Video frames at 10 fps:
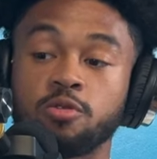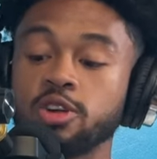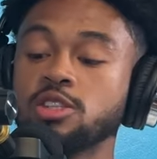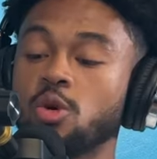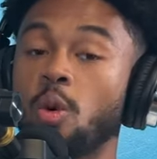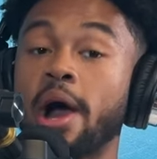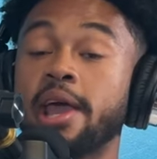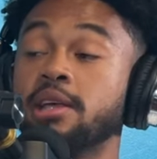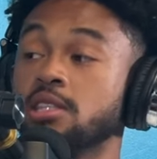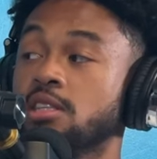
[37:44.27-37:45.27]
reason why
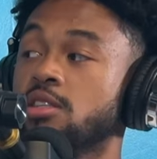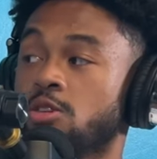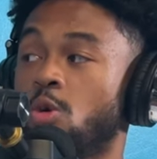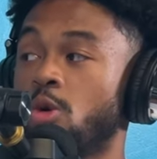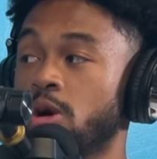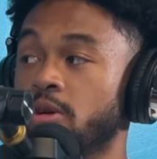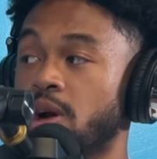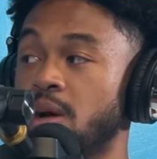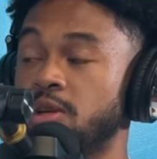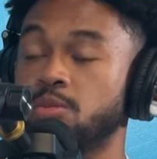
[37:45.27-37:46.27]
is considered a war
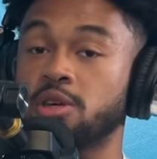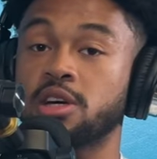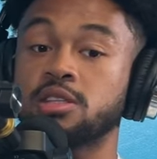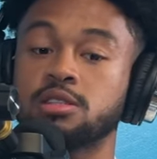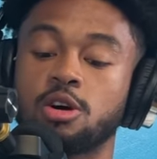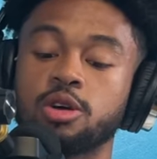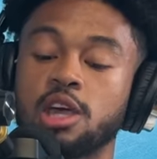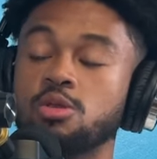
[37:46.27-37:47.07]
crime is because okay,